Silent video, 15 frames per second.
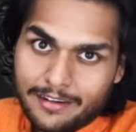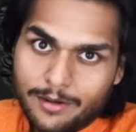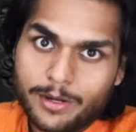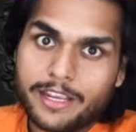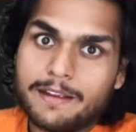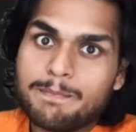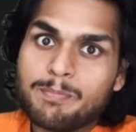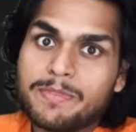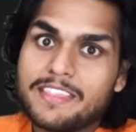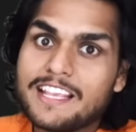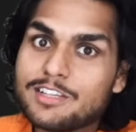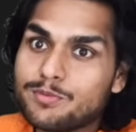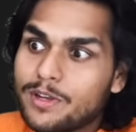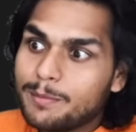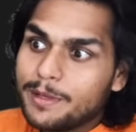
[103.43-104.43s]
Okay,
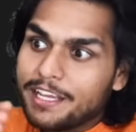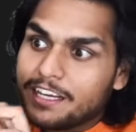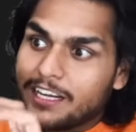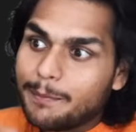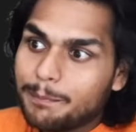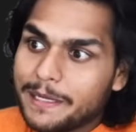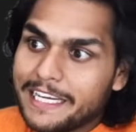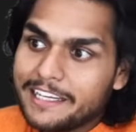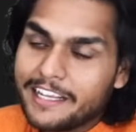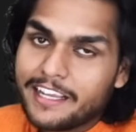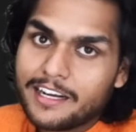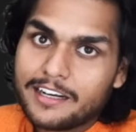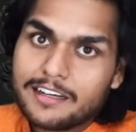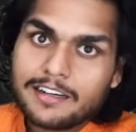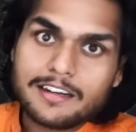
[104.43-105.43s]
this will be a complete
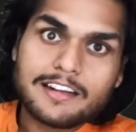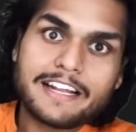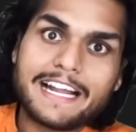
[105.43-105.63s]
error,